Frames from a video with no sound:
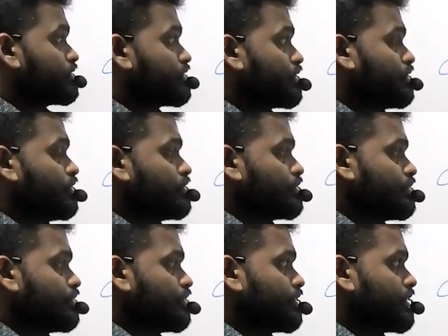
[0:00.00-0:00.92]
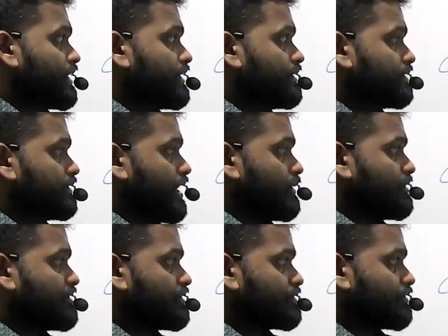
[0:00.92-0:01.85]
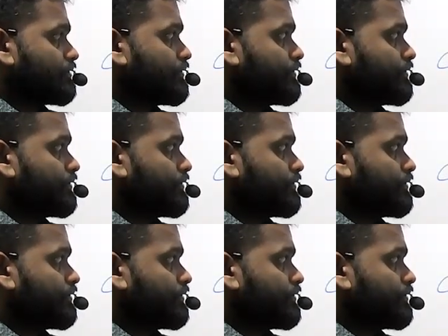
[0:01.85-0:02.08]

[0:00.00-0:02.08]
you should know that dimensions of